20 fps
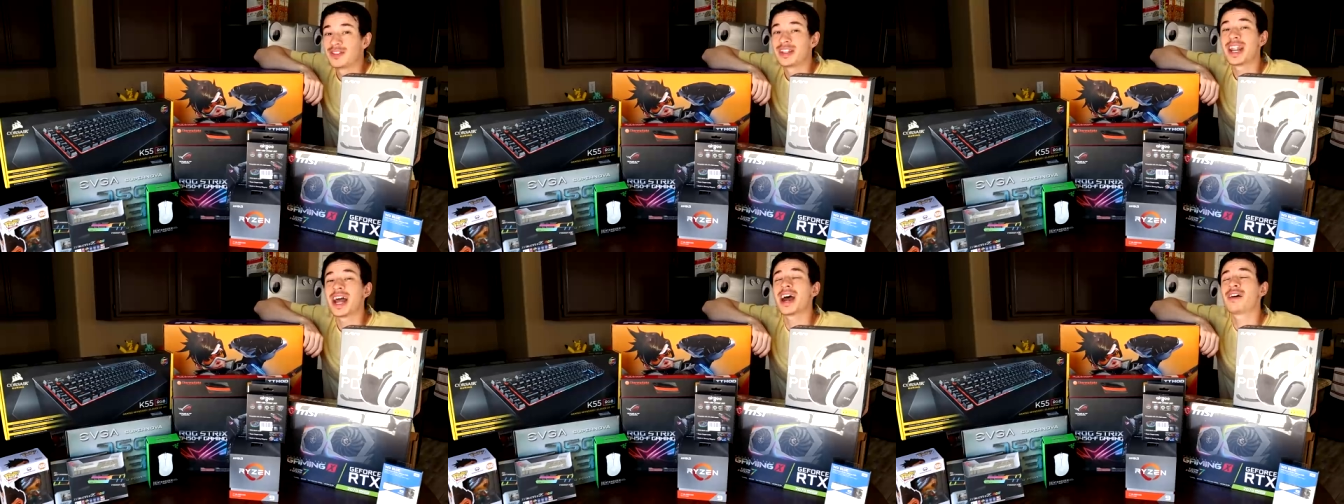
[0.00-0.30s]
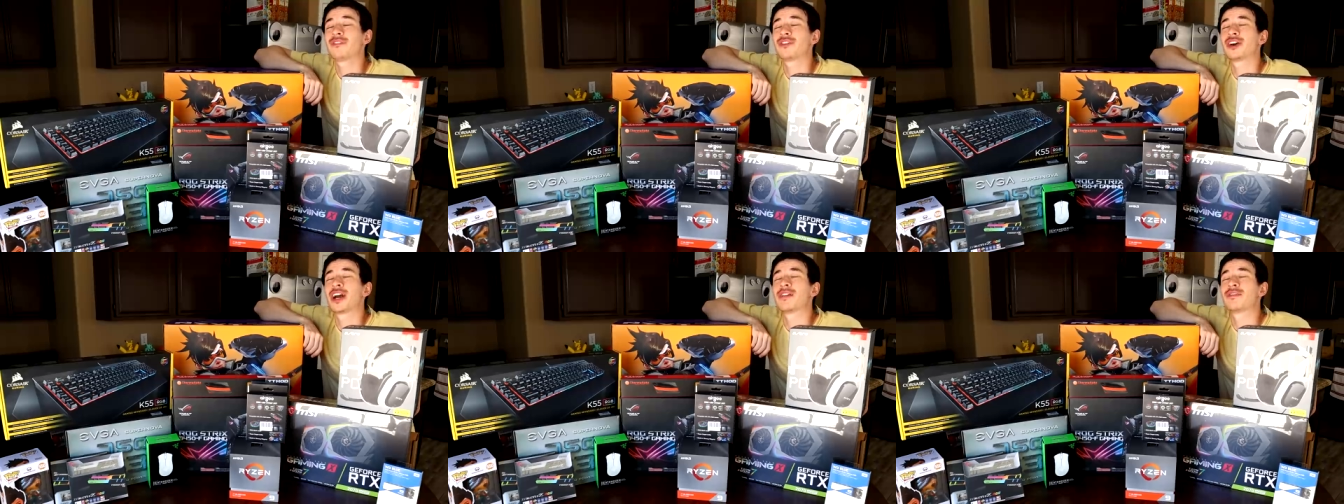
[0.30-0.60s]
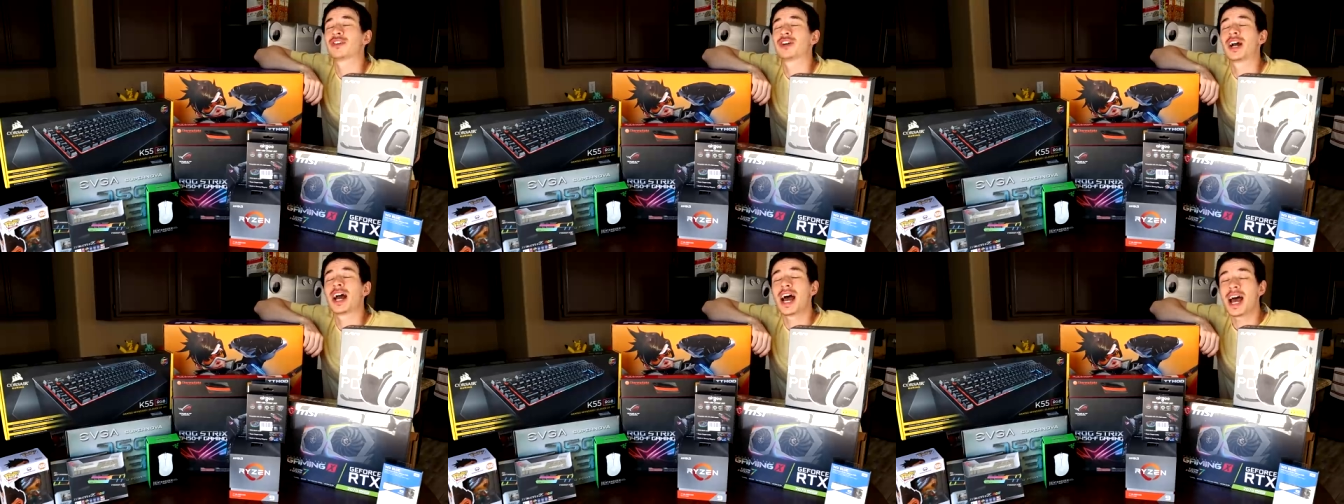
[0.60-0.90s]
I've never,
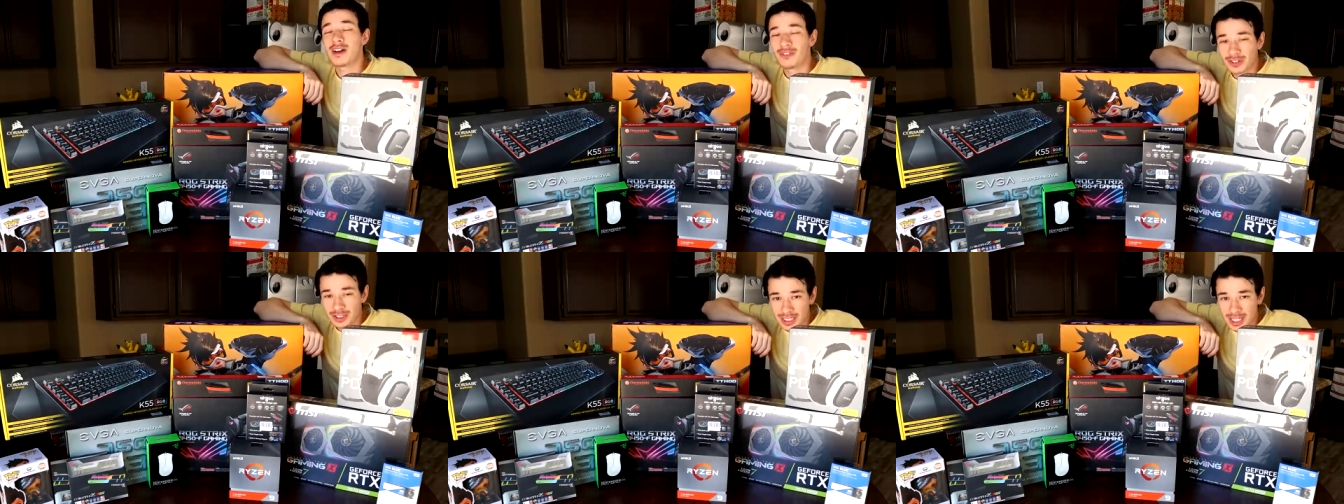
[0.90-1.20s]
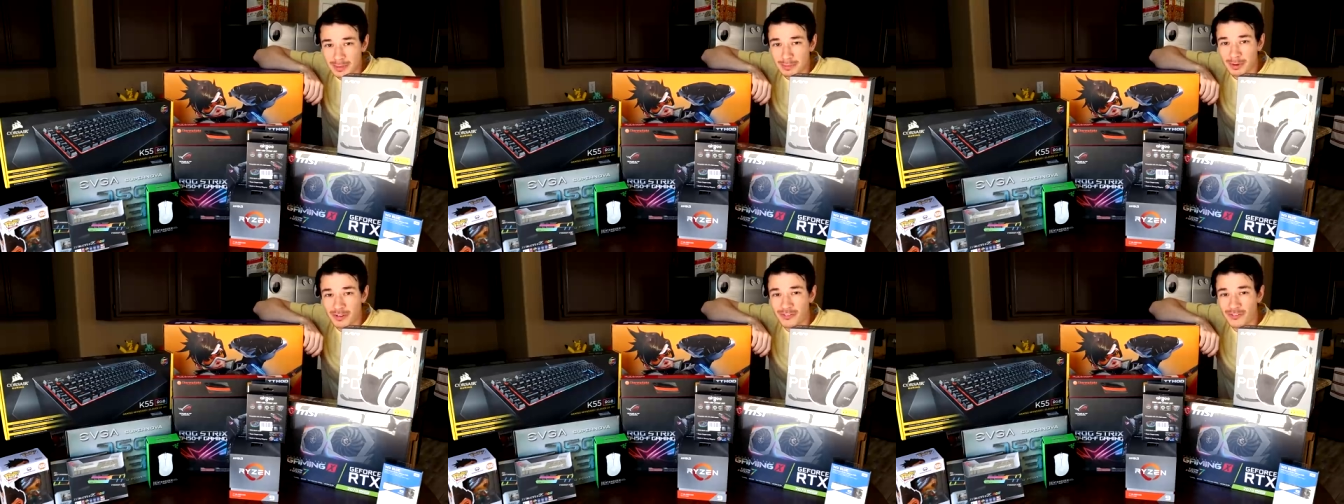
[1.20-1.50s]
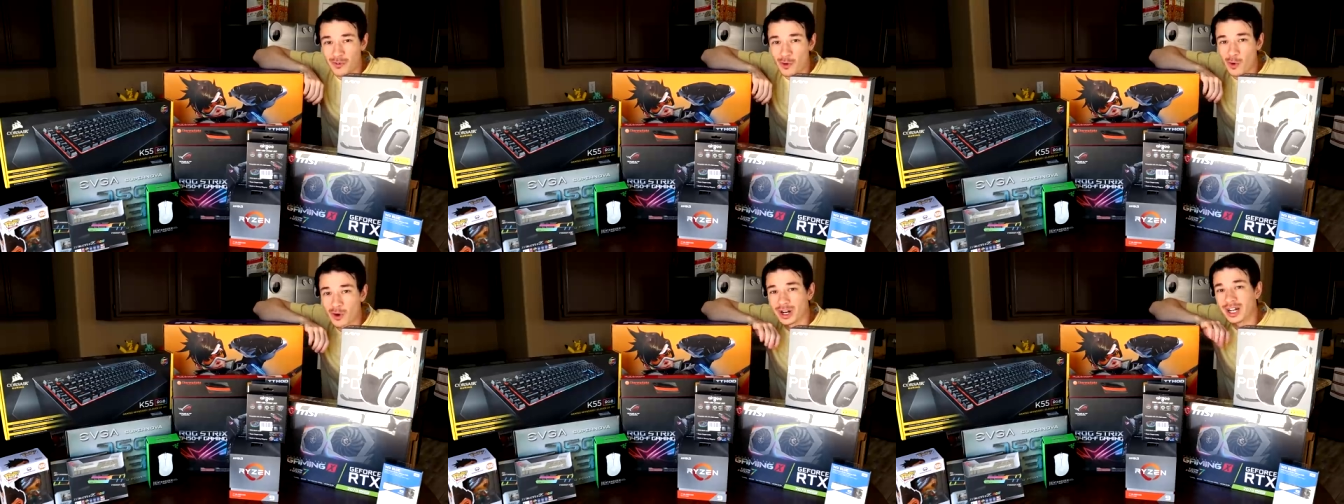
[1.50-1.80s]
ever, ever done
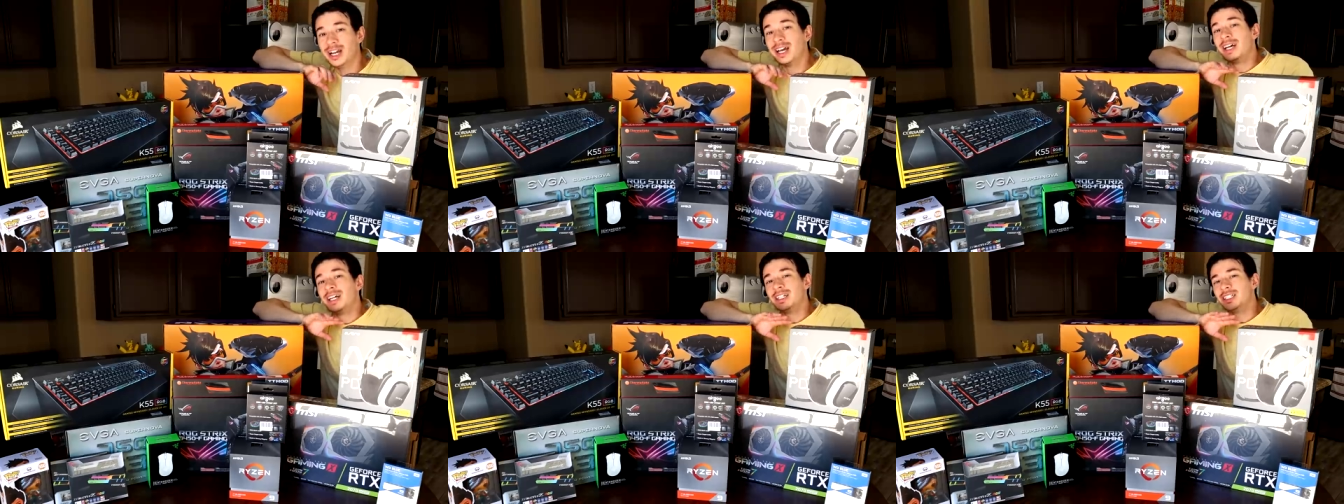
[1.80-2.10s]
before,